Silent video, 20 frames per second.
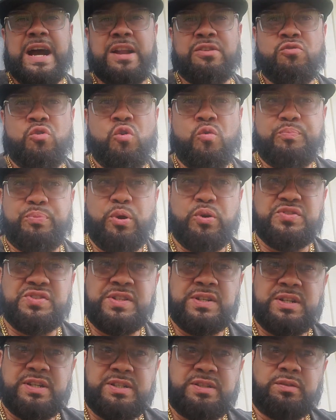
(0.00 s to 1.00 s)
I know him
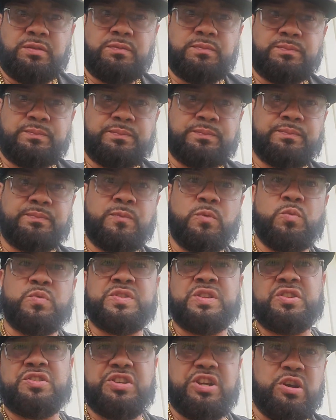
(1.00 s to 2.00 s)
personally. Was
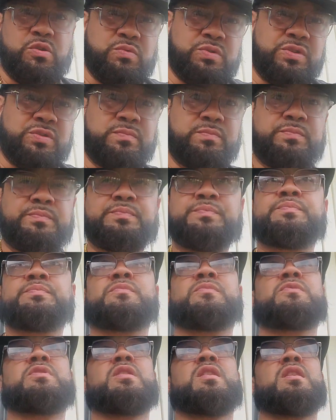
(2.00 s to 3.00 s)
in jail with him.
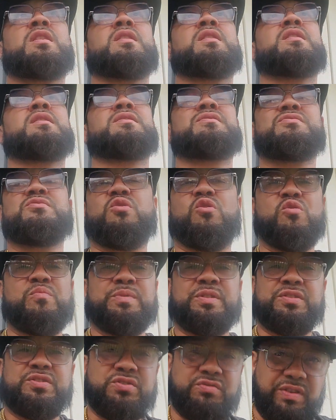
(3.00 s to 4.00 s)
Know him in
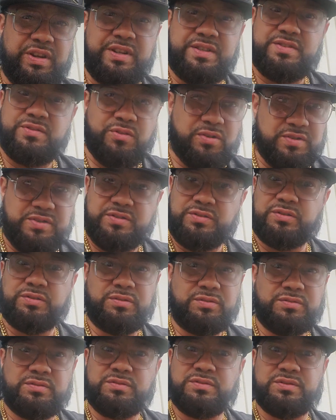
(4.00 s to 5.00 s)
the streets also.
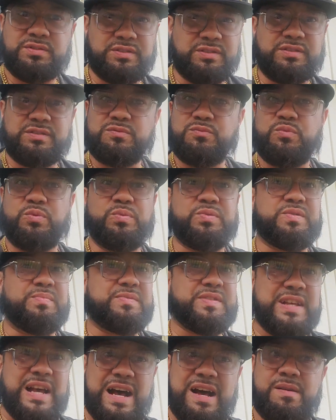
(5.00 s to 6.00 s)
He was up
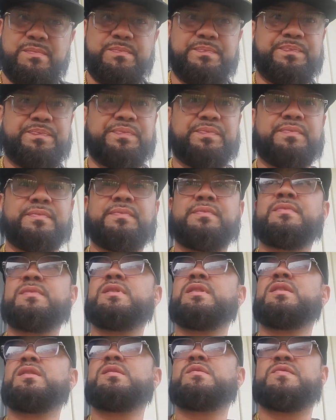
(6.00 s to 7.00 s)
top,
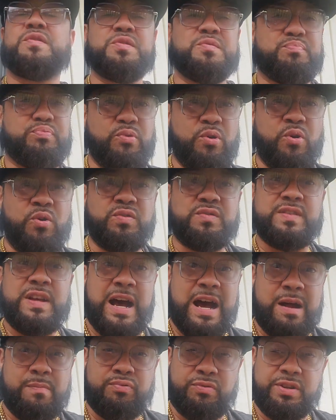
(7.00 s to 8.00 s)
from the Bronx,
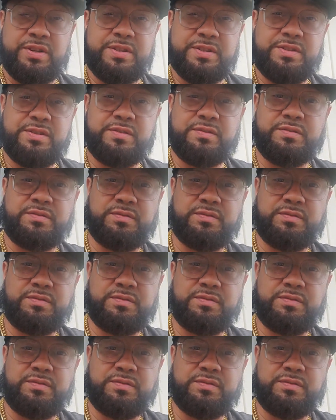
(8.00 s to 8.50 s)
High Bridge.